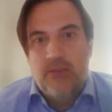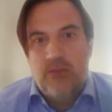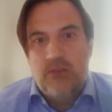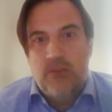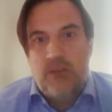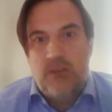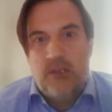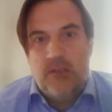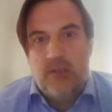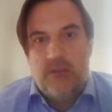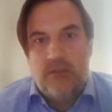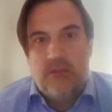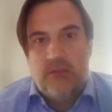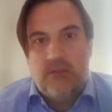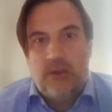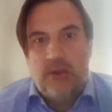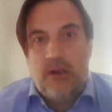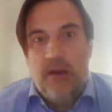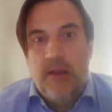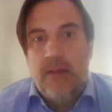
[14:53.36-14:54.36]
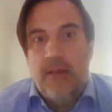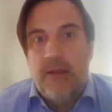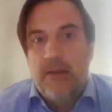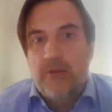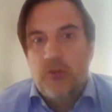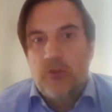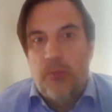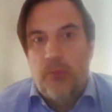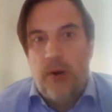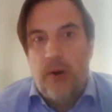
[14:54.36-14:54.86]
that
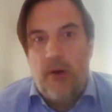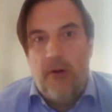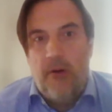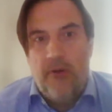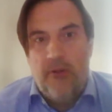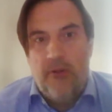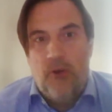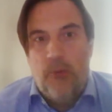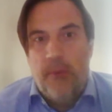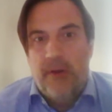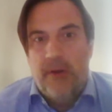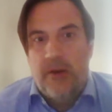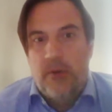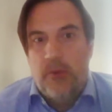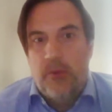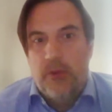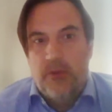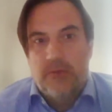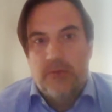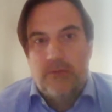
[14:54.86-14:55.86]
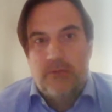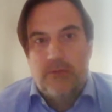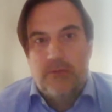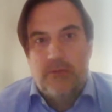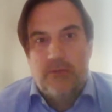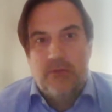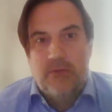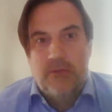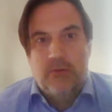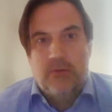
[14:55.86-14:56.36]
clinging to power no matter what
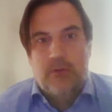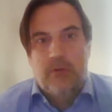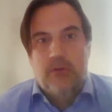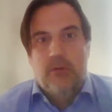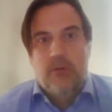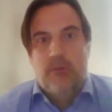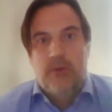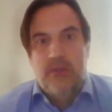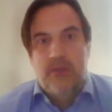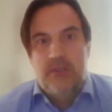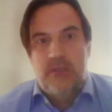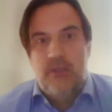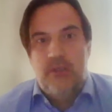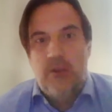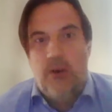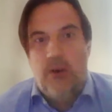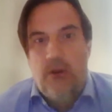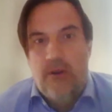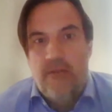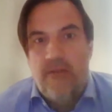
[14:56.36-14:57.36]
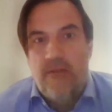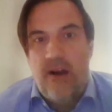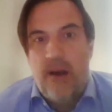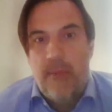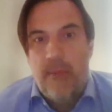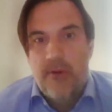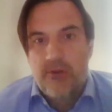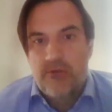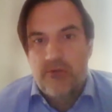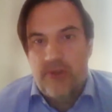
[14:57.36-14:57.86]
was the only
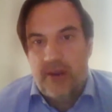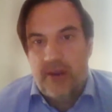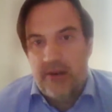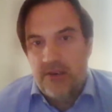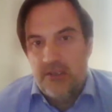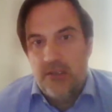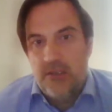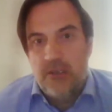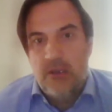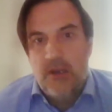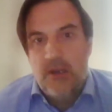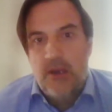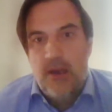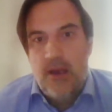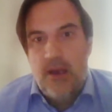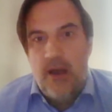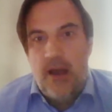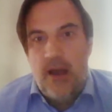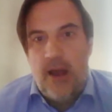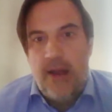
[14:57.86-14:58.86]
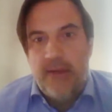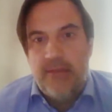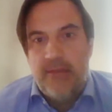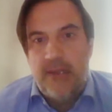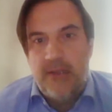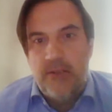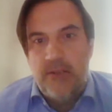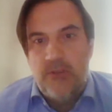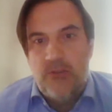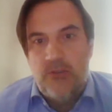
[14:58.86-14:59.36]
viable strategy? I
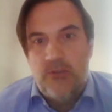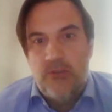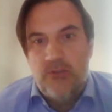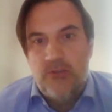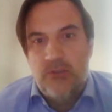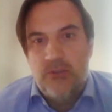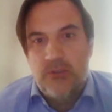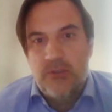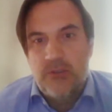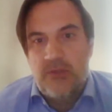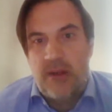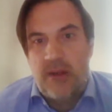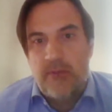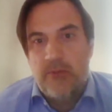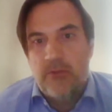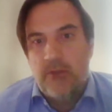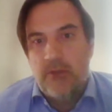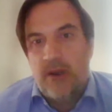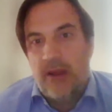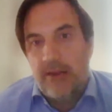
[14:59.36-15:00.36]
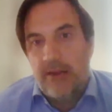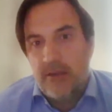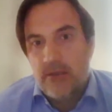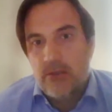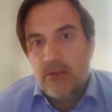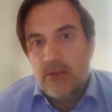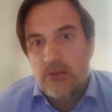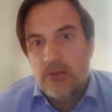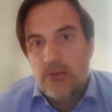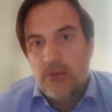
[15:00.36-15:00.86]
tend to subscribe to the latter
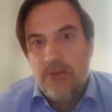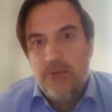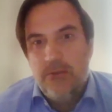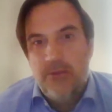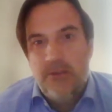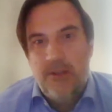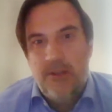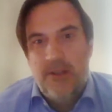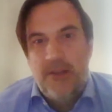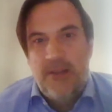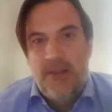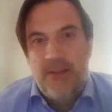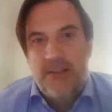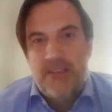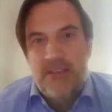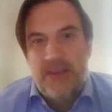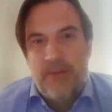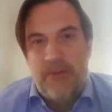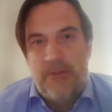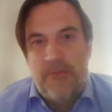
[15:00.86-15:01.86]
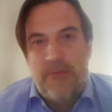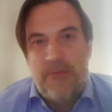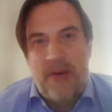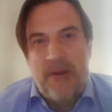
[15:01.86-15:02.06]
school. Some of my